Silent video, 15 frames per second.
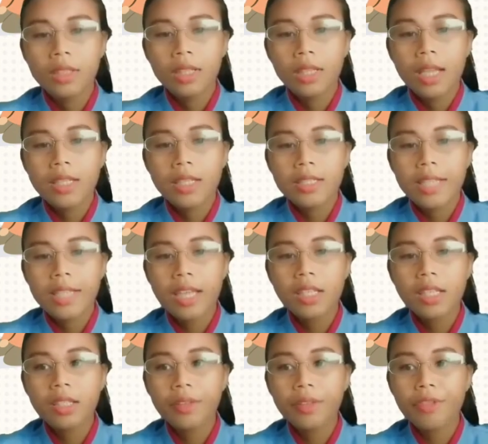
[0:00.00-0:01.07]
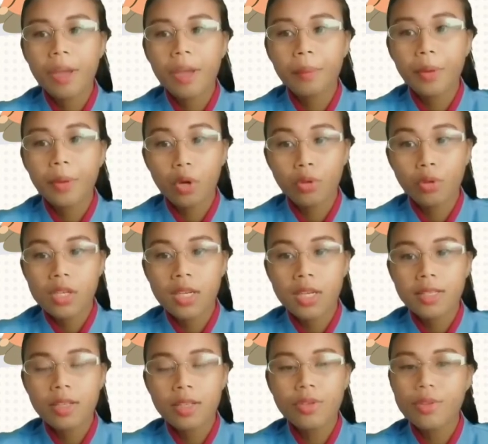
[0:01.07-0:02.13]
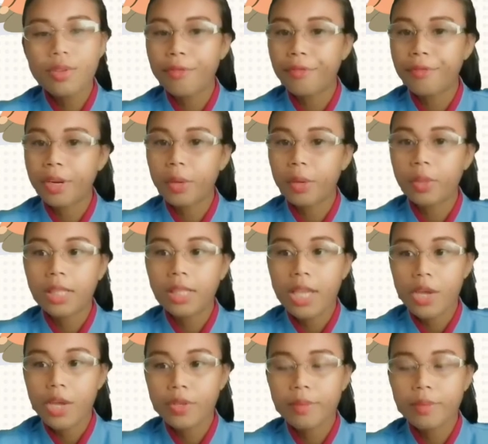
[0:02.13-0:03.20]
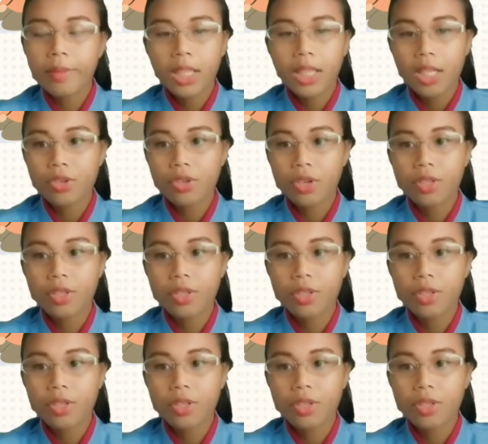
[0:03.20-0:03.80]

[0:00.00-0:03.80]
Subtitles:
The additive approach is also frequently used by teachers